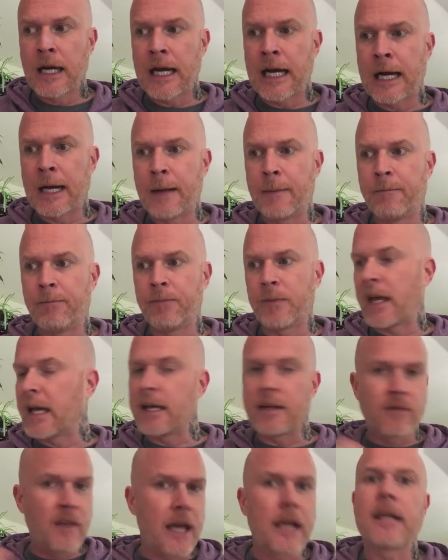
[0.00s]
um,
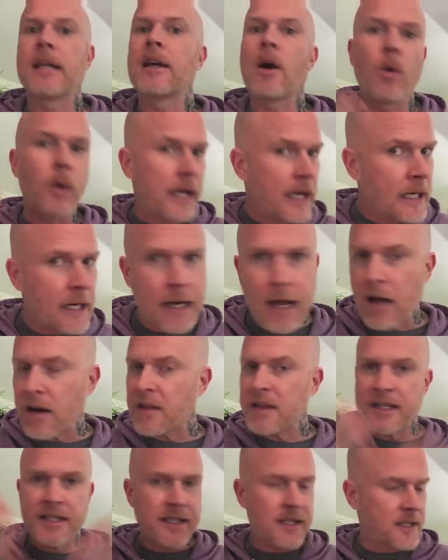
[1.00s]
they they go in and out
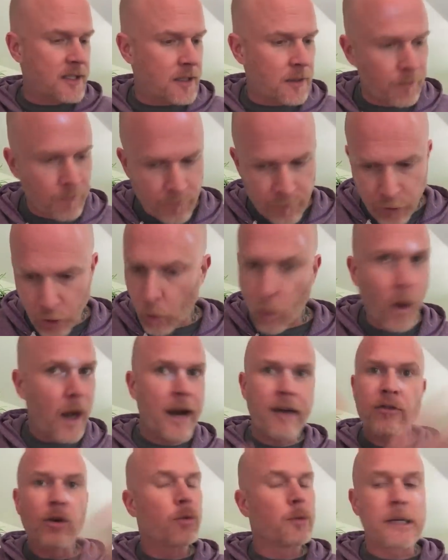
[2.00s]
of the system for
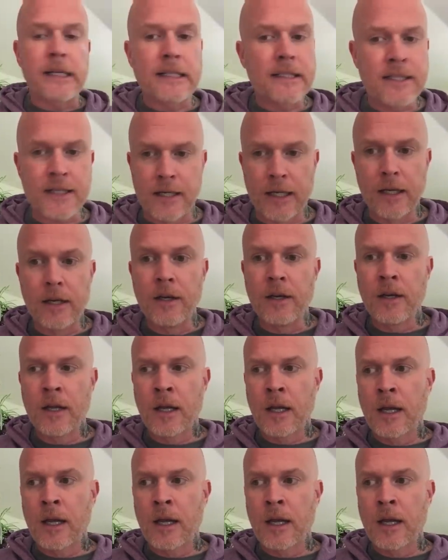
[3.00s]
whatever reason